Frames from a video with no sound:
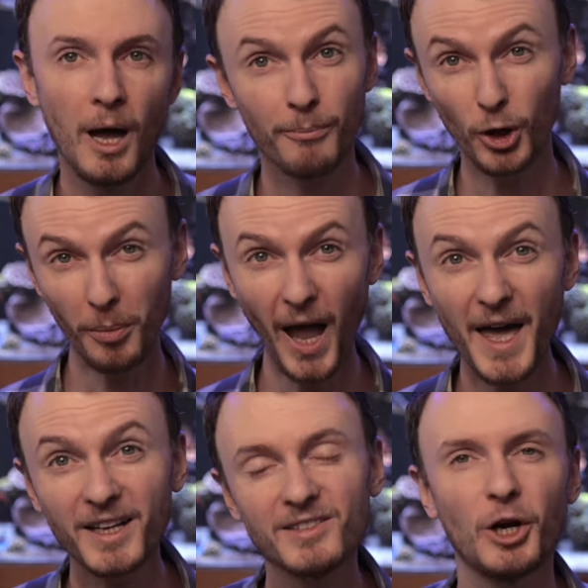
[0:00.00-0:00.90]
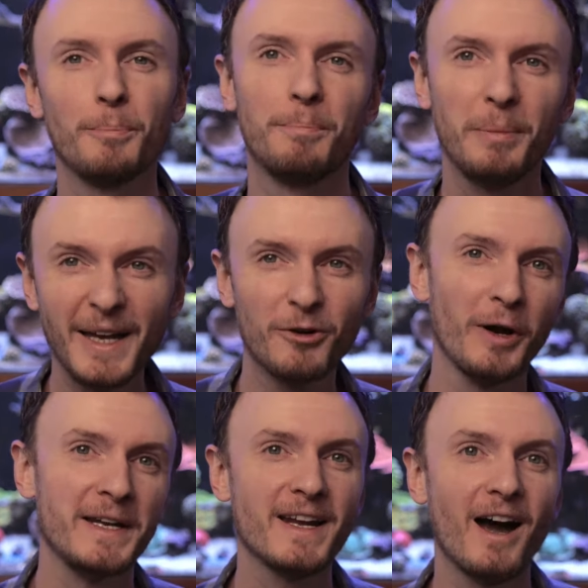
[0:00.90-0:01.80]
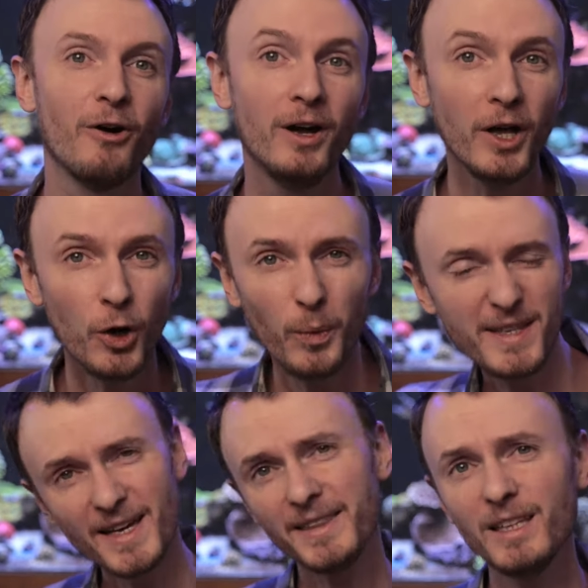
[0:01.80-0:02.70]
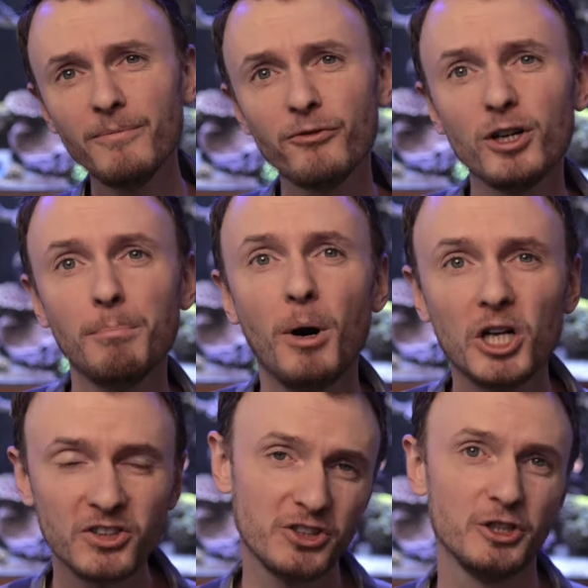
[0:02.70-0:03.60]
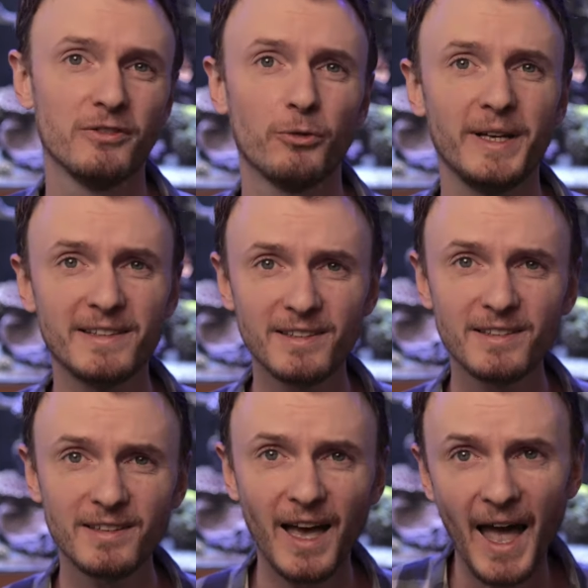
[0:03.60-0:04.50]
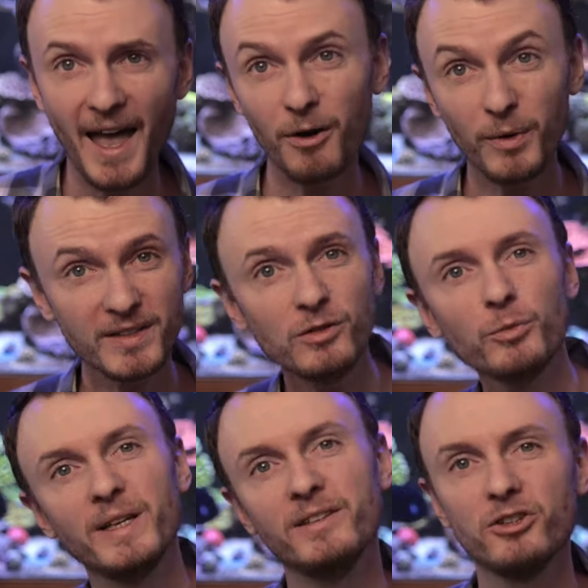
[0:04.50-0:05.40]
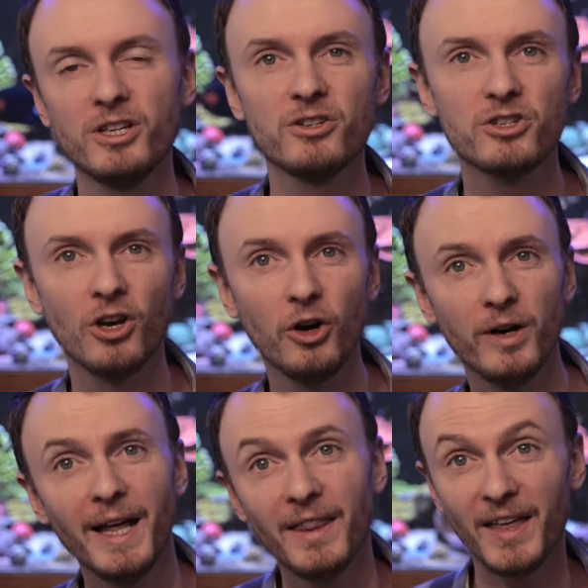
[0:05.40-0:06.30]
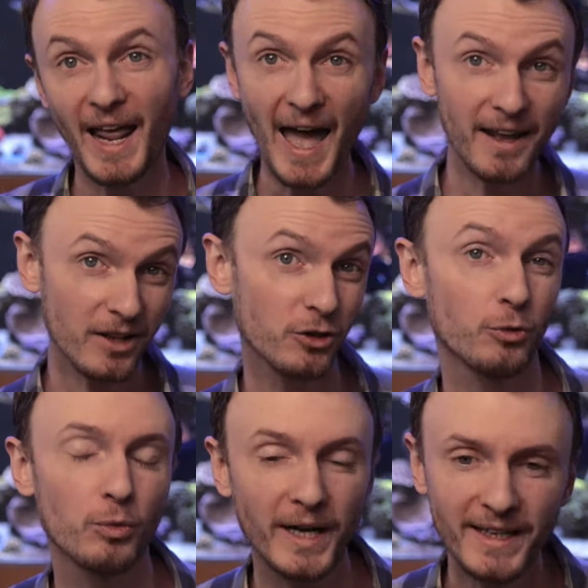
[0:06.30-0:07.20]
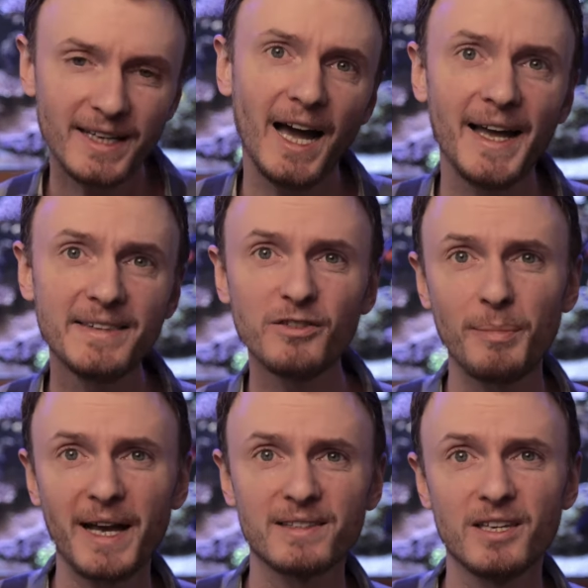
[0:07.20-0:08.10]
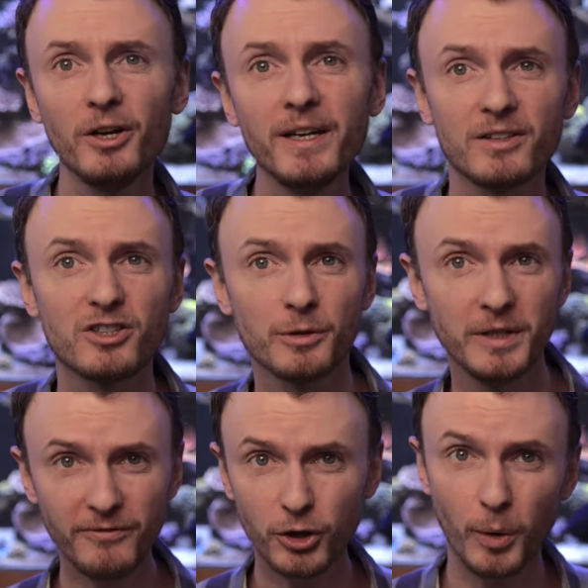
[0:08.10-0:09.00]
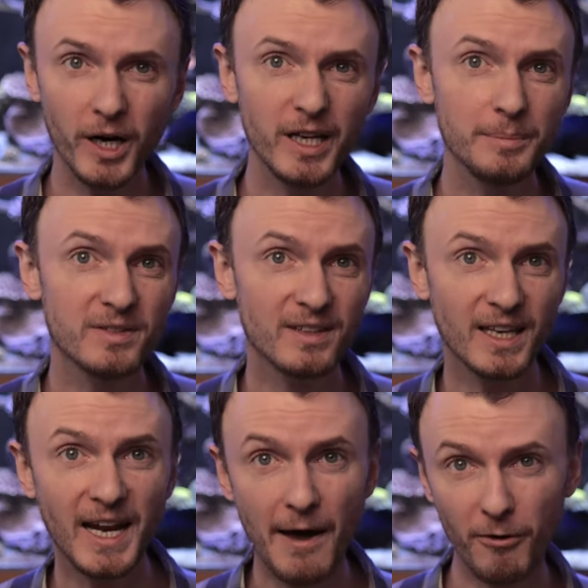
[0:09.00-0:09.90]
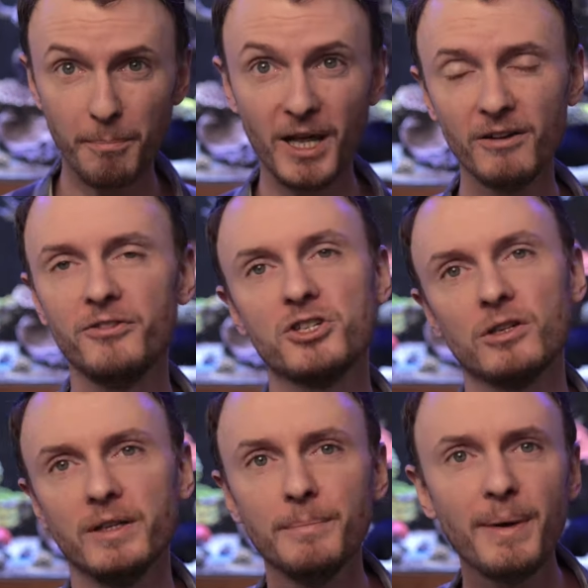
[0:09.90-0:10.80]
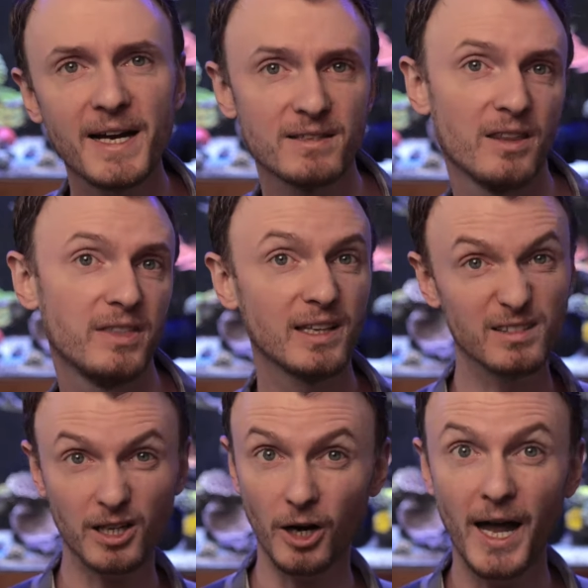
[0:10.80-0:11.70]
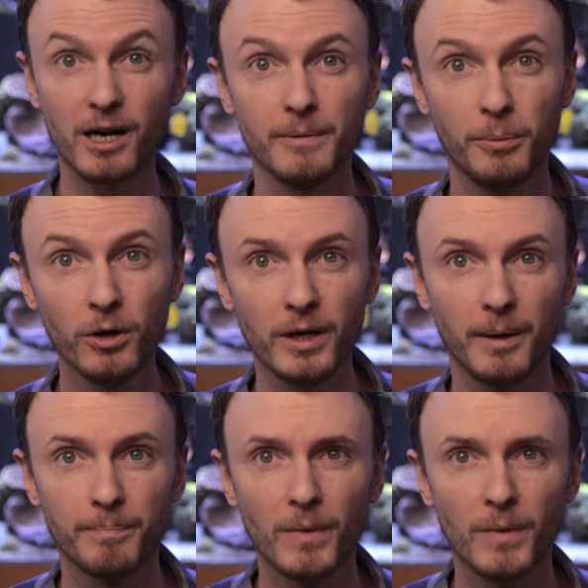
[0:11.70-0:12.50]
Probiotics are big right now. We take them for a multitude of reasons, and recent research has shown that adding the right kinds of bacteria to reef aquariums can have a beneficial impact on things like our acropora.